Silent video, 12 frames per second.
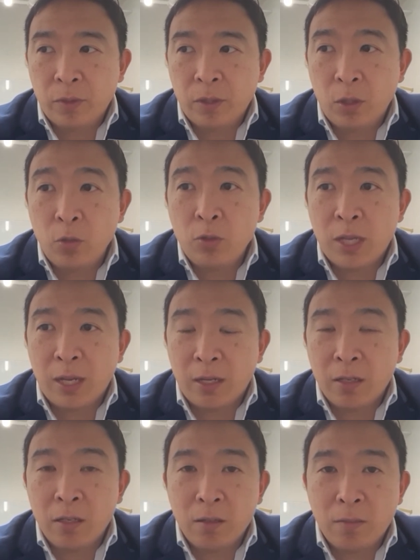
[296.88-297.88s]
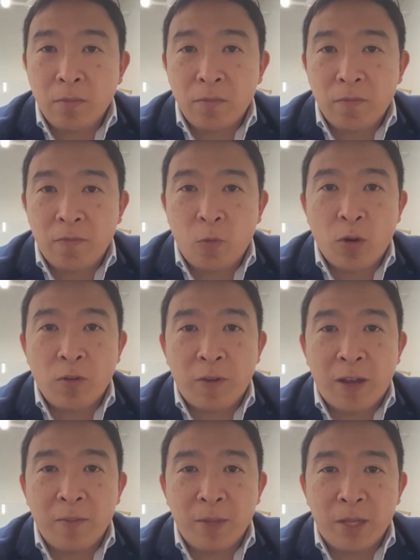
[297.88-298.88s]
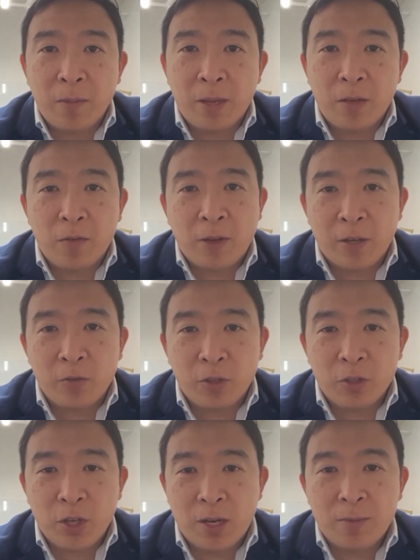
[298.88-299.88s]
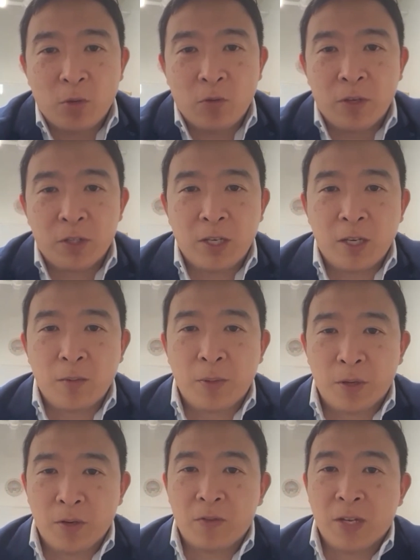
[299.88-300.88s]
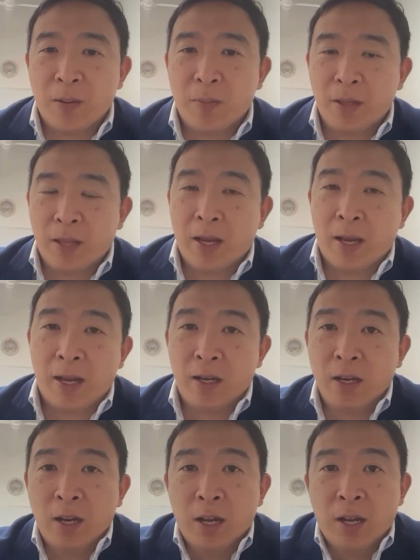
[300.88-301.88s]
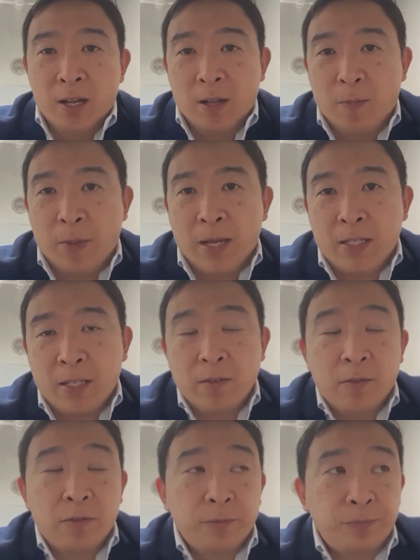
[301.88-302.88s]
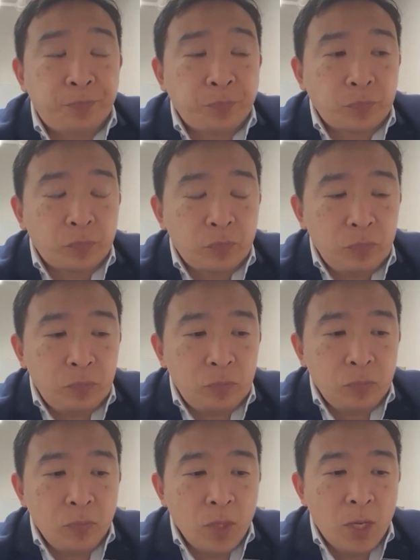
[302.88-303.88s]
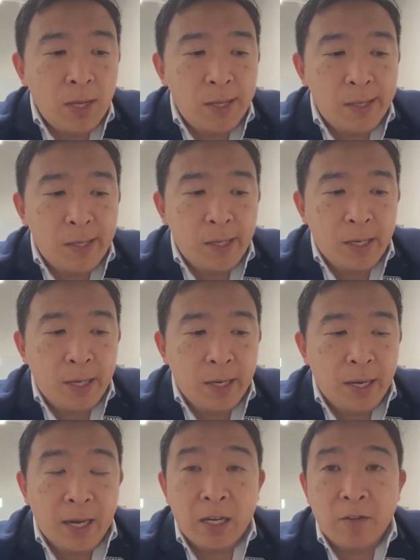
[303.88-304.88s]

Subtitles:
losing 4 to 5 million manufacturing jobs over an extended period of time, and that had massive negative